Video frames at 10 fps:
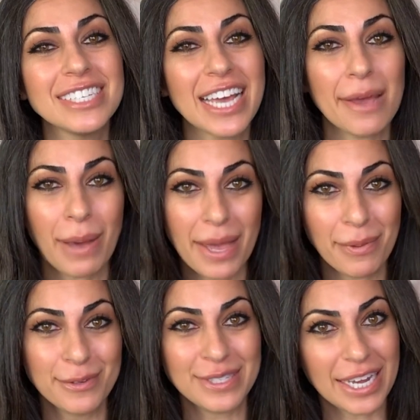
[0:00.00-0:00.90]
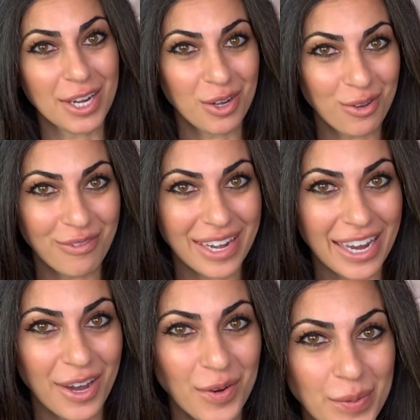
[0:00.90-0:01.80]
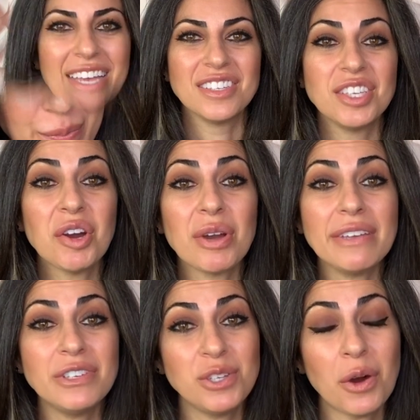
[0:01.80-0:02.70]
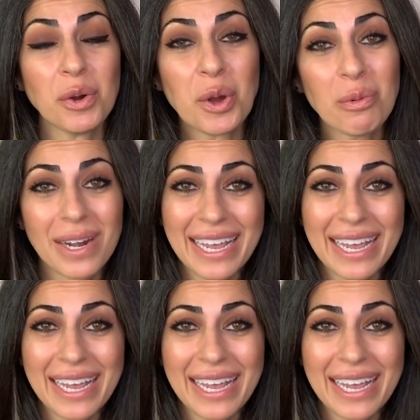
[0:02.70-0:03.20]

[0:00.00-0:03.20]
time I post a new video. So if you don't know where to